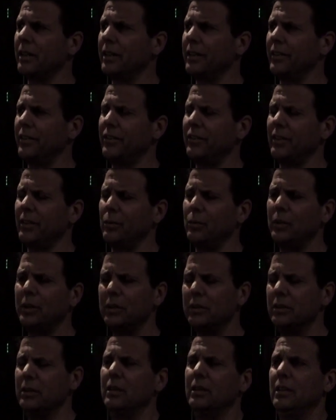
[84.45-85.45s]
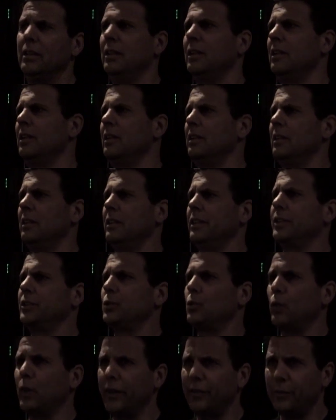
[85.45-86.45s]
And he said, well,
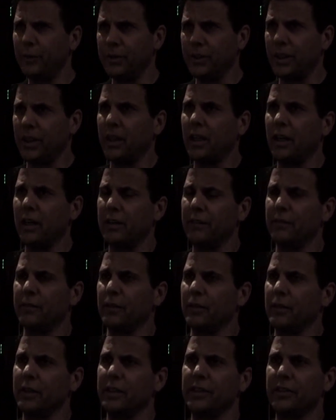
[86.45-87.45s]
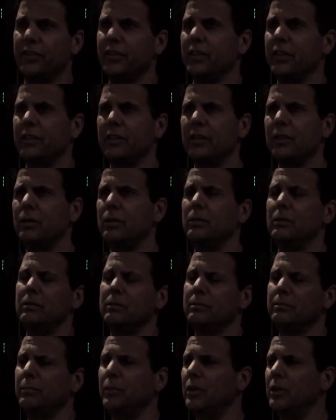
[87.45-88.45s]
his wife was a convert. And he said, you know,
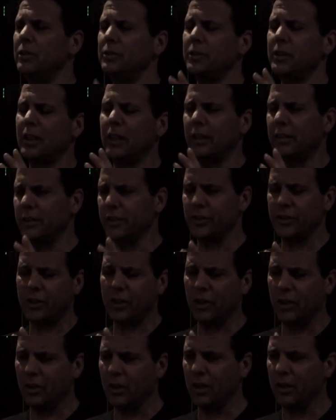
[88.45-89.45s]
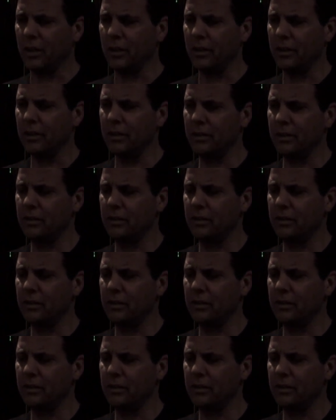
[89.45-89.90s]
Paul's got this card.